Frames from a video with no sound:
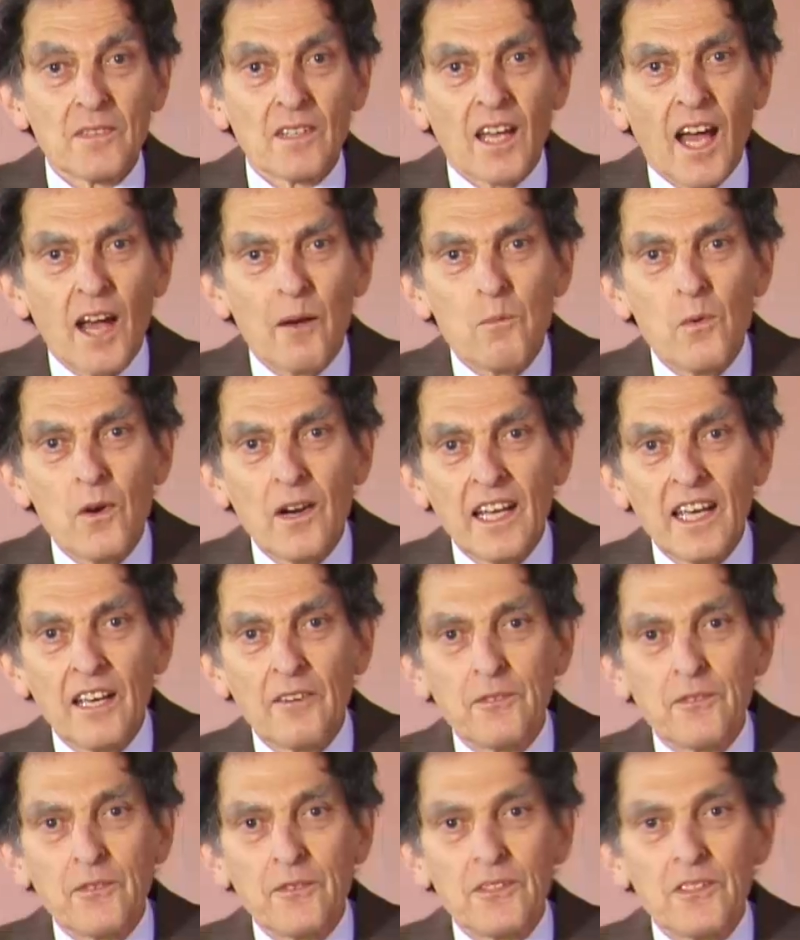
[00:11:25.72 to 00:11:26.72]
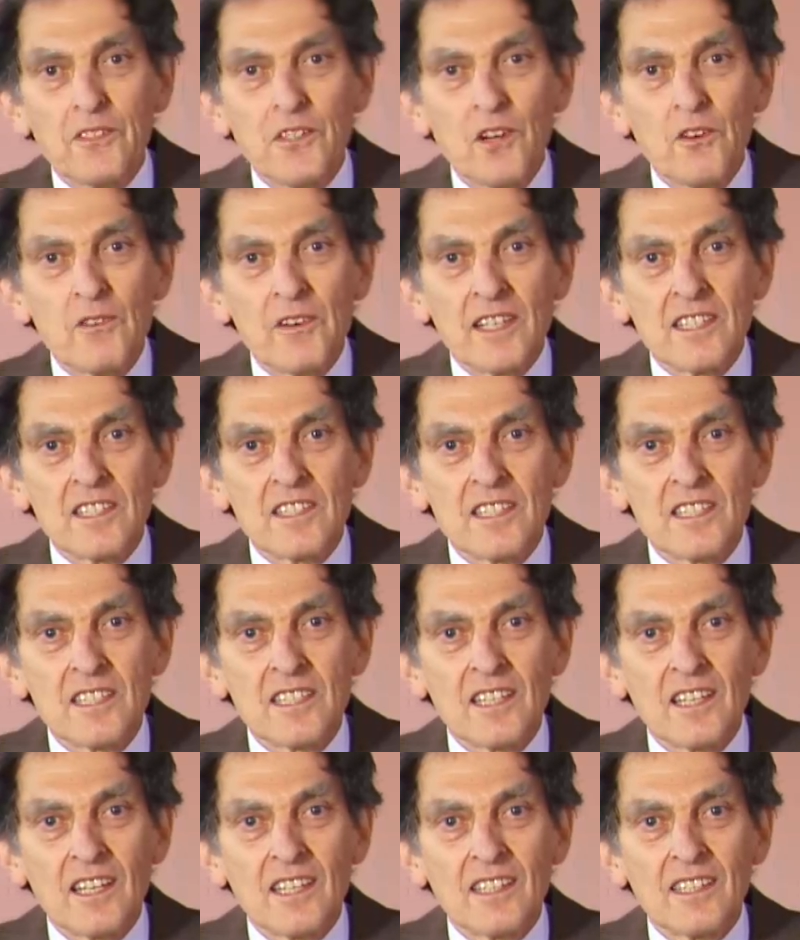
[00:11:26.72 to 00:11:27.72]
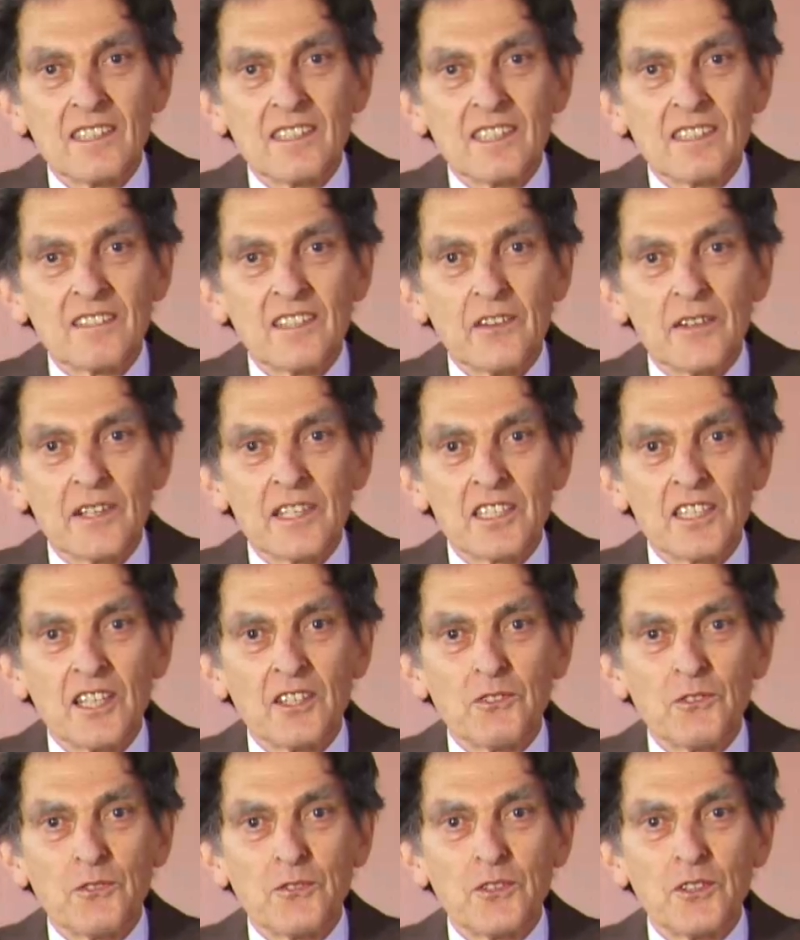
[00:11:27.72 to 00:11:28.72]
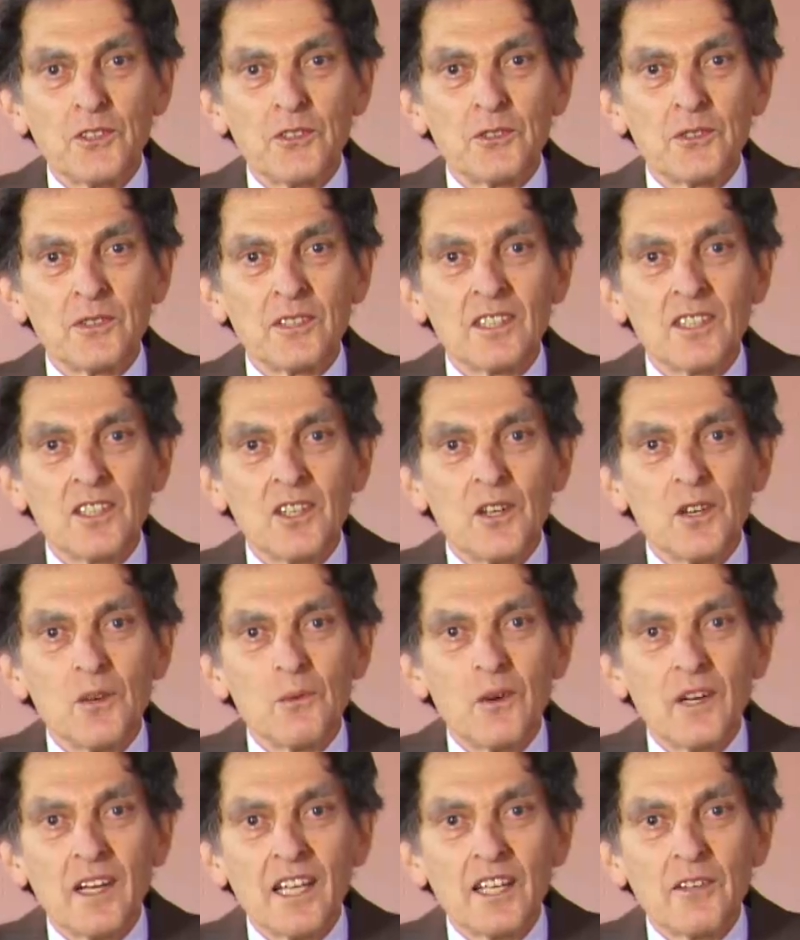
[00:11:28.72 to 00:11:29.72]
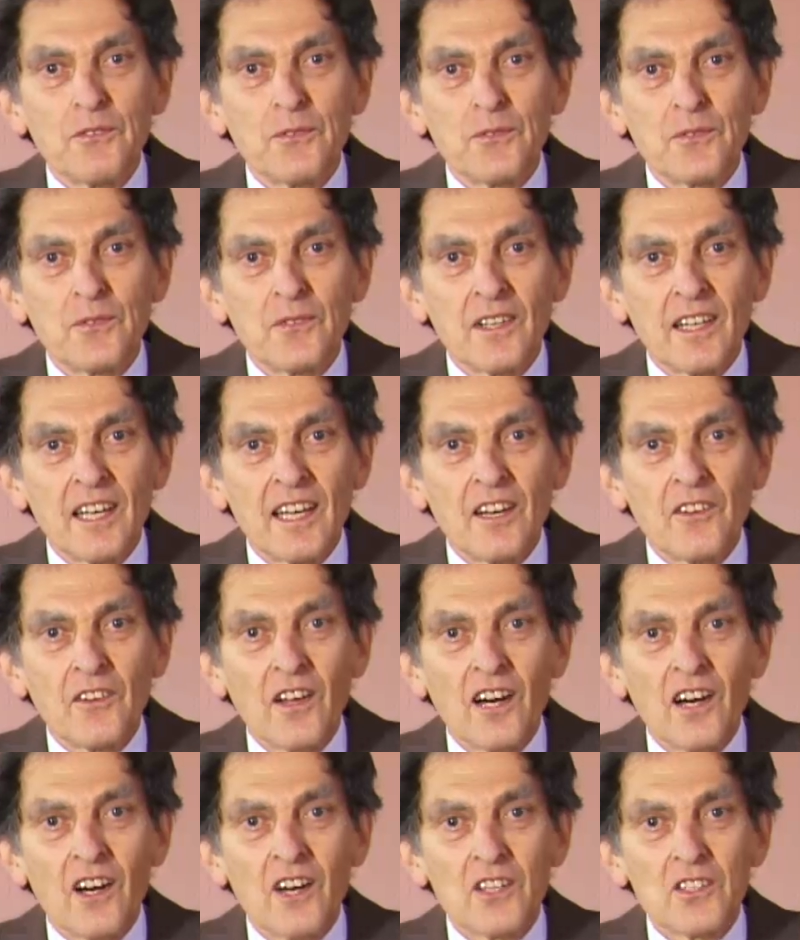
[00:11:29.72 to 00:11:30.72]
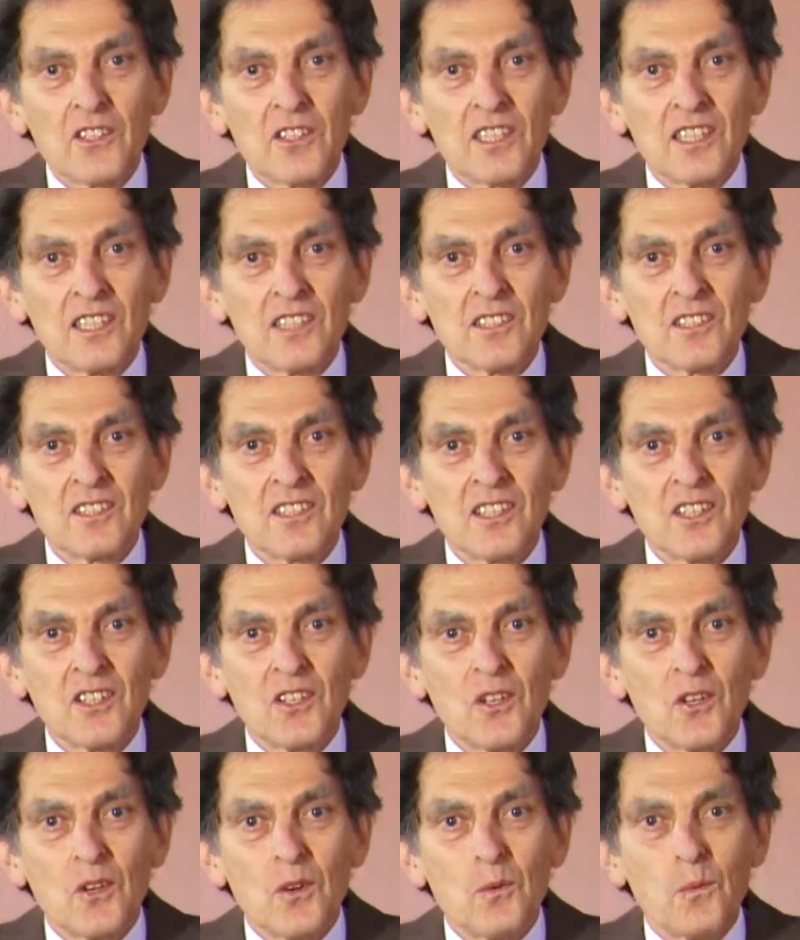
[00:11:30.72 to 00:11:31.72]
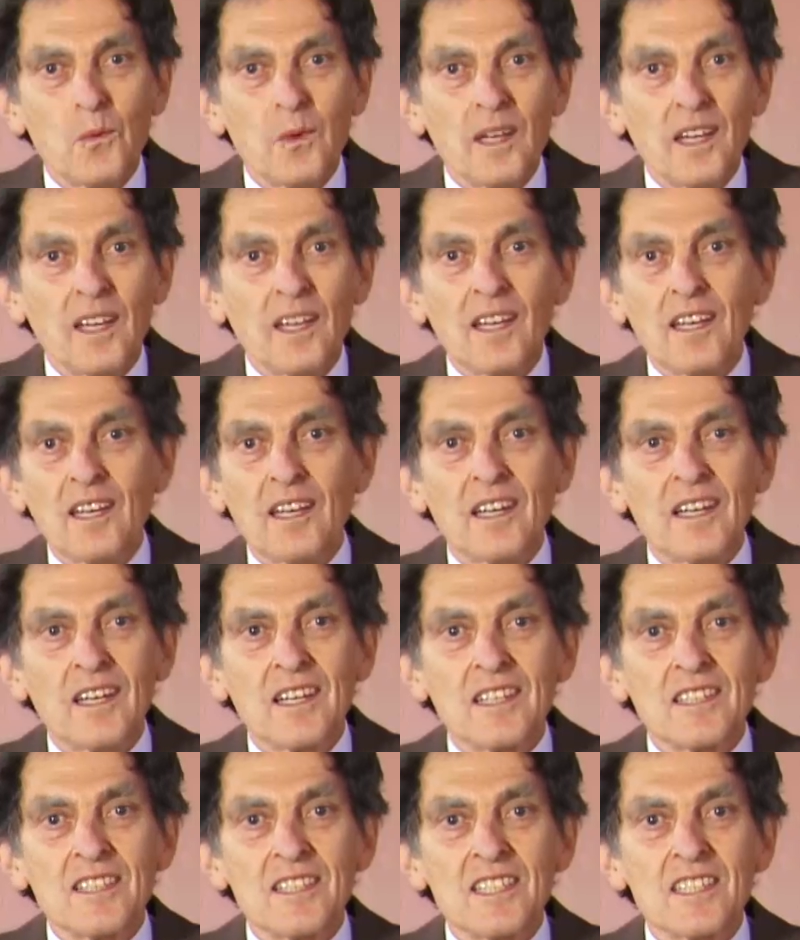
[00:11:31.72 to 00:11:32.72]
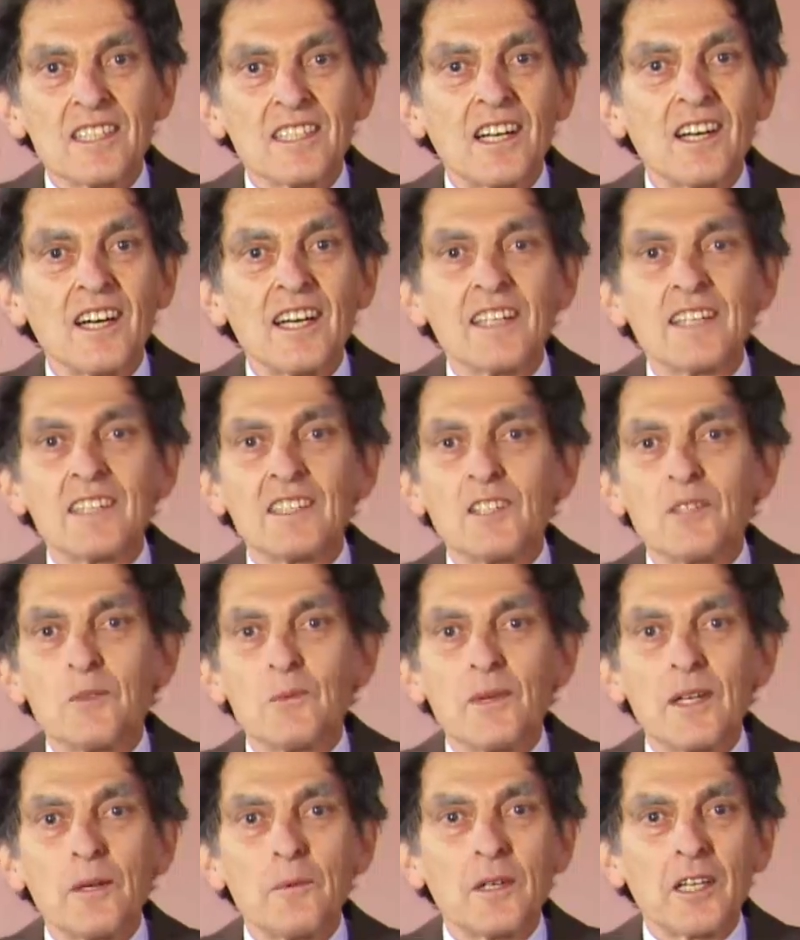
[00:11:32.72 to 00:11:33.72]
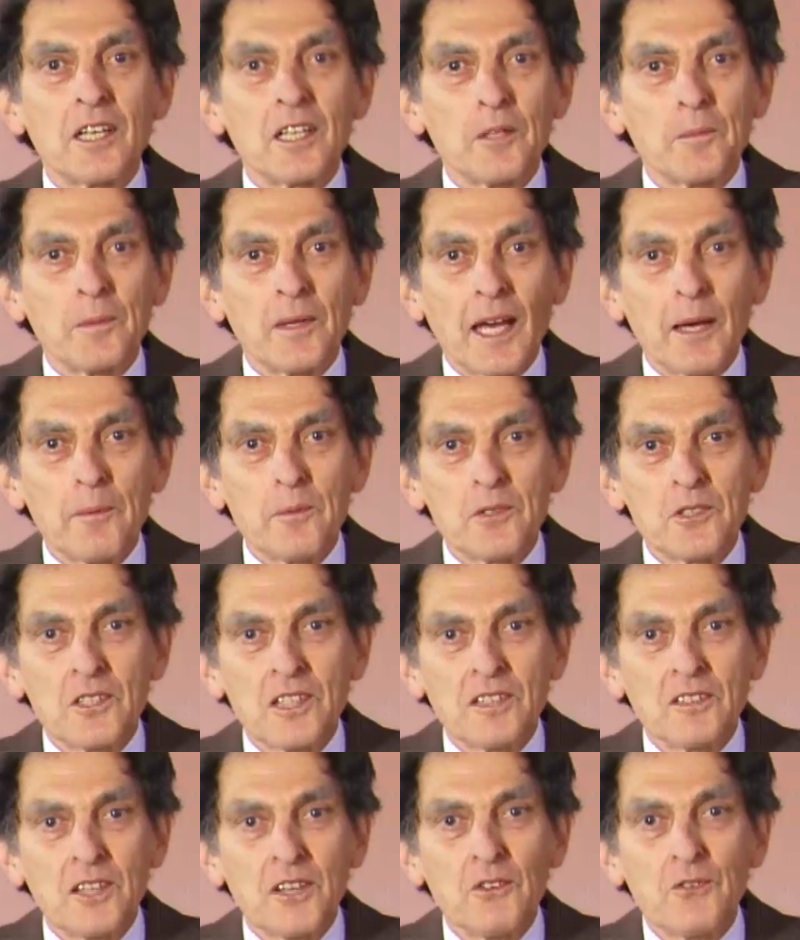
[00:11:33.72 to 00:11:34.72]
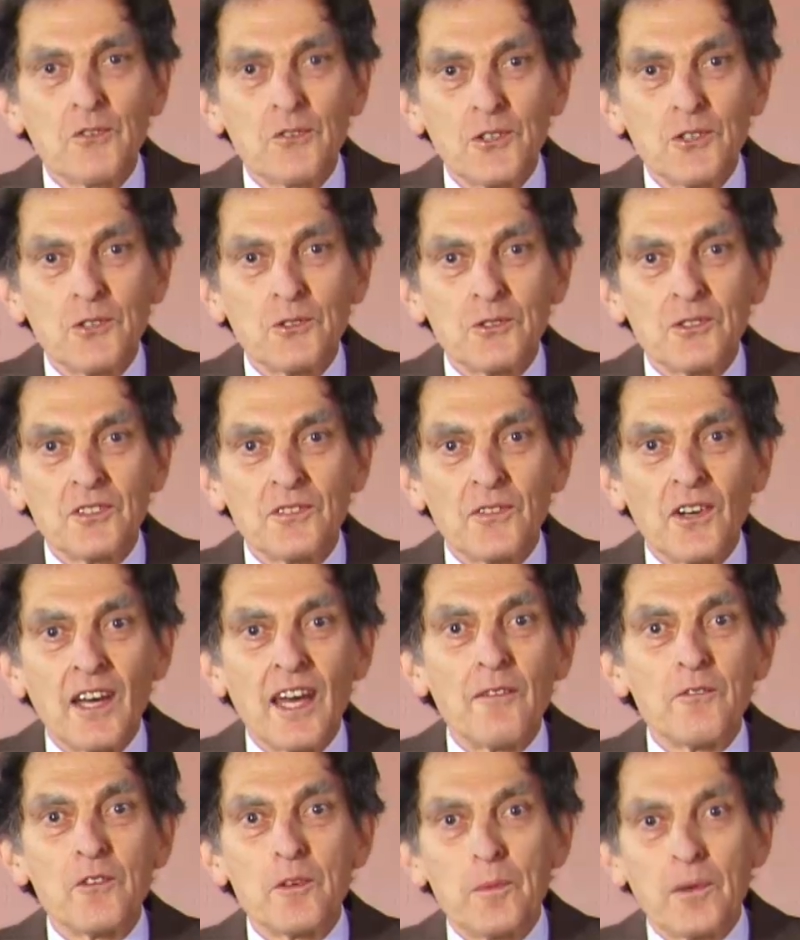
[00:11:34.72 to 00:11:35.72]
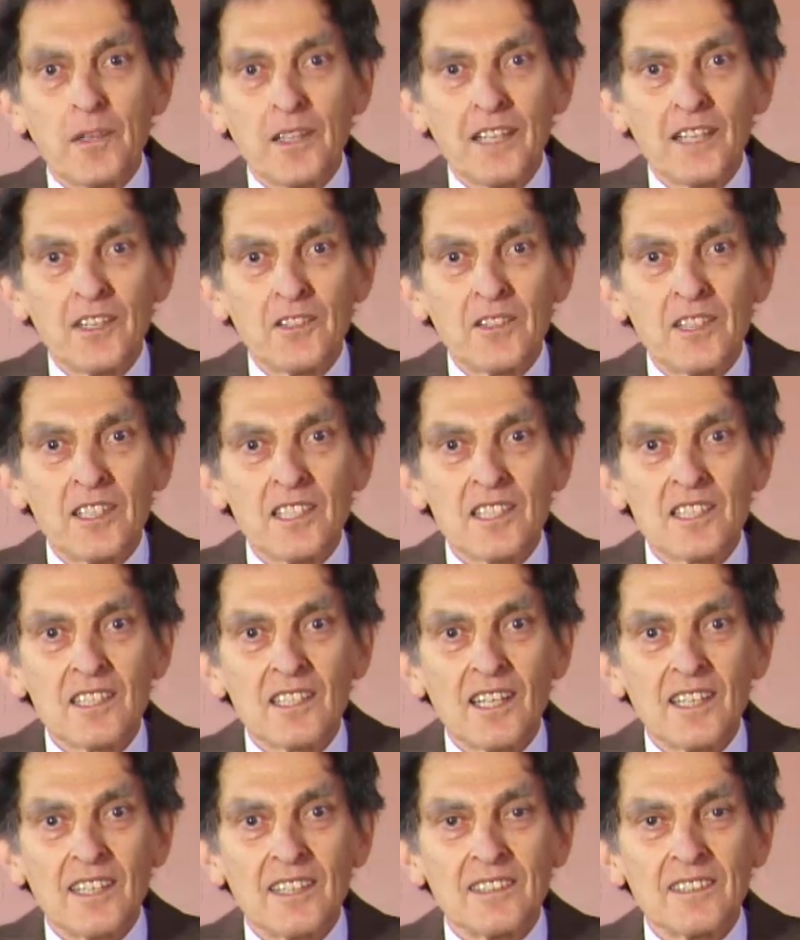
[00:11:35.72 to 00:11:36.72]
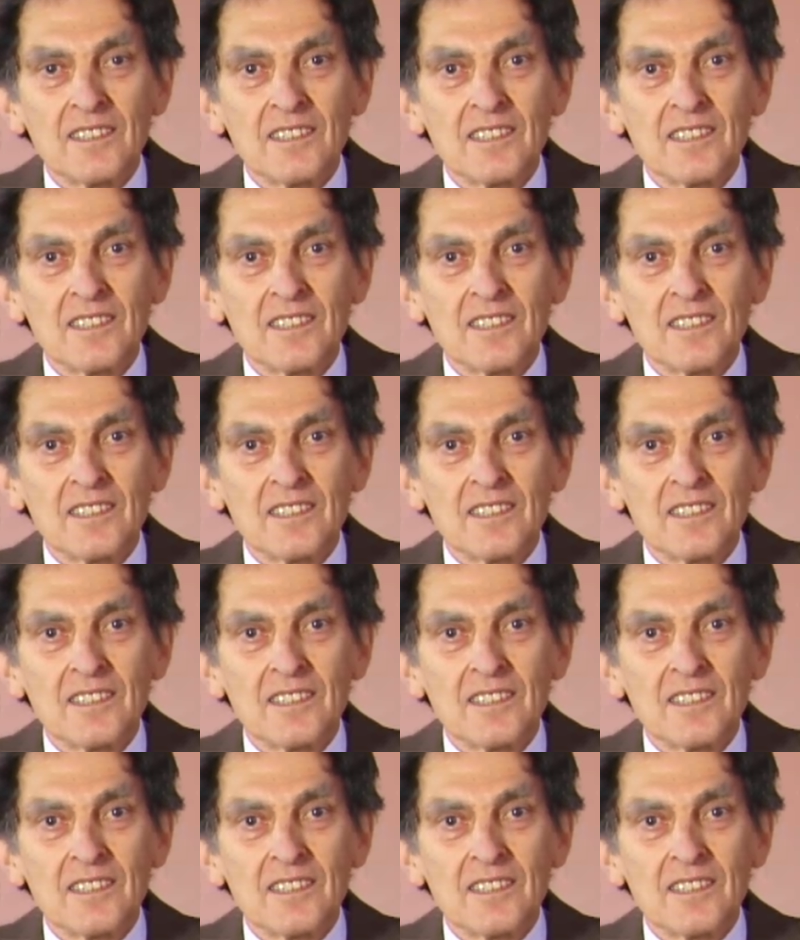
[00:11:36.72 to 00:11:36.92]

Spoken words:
And what if Norwich decided to grow its own food? What if on Heartsease we decided that we were going to be able to grow food for everybody on the estate?